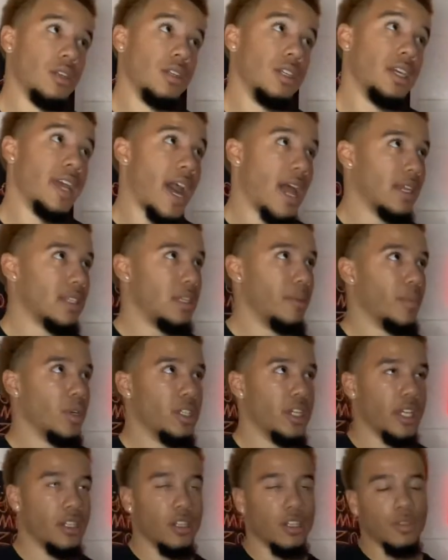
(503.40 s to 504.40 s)
galaxy
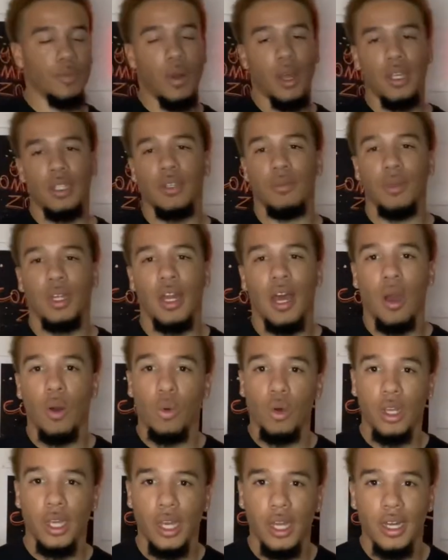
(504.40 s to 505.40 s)
projector is probably something I
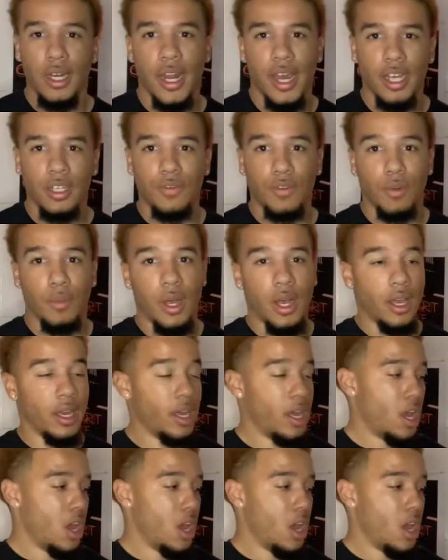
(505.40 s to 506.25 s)
will get next for my,